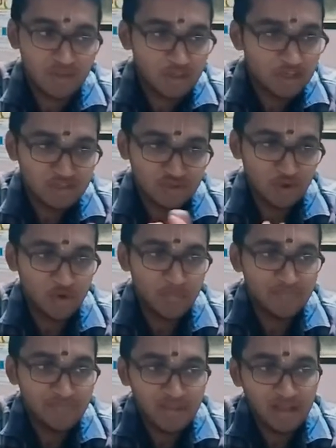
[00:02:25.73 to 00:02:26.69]

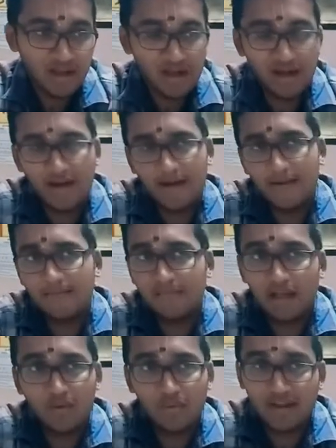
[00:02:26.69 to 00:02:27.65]
So
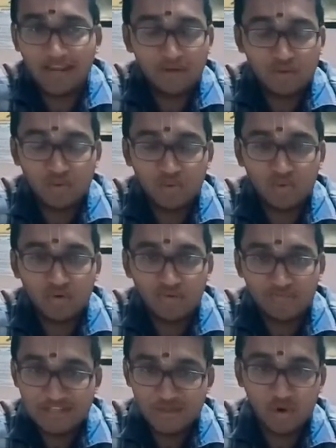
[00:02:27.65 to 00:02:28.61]
I would like to
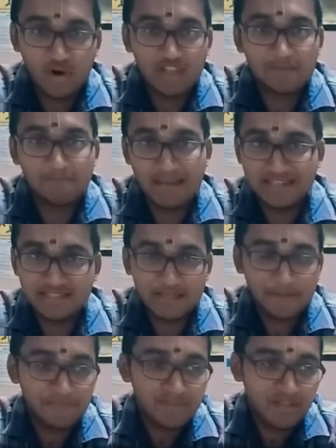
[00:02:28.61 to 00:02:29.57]
wish you all the best,
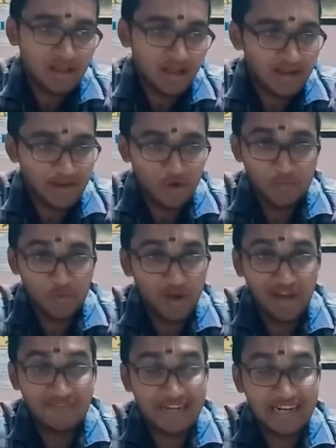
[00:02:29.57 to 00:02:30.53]
and I hope you
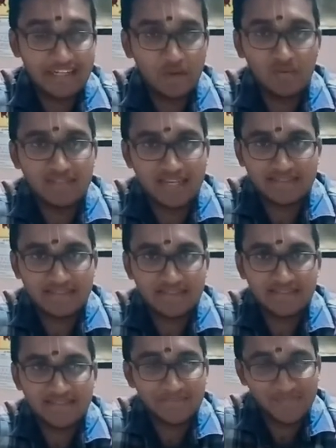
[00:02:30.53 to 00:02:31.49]
have continued
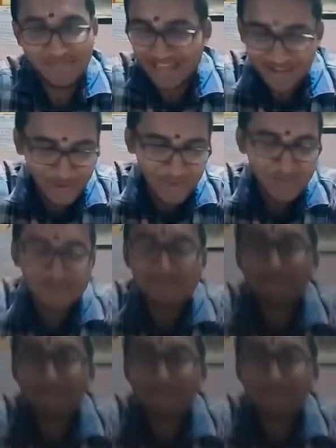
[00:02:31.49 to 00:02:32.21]
success. Thank you.